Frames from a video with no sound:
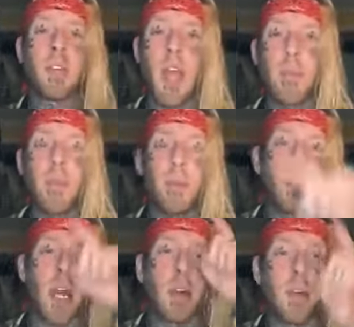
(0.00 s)
MP3
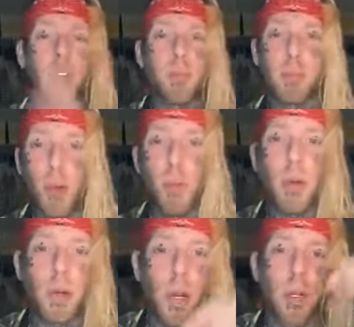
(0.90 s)
downloads,
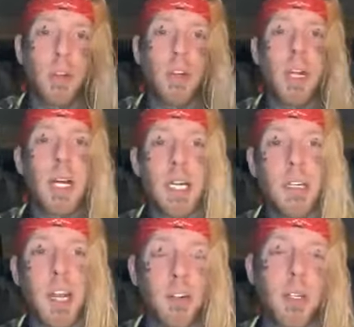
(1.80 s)
promo codes,
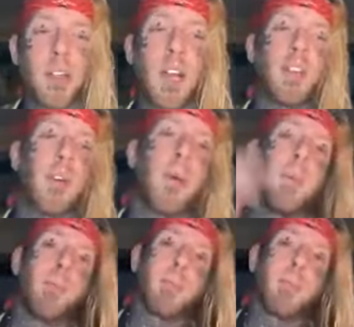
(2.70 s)
etc., etc.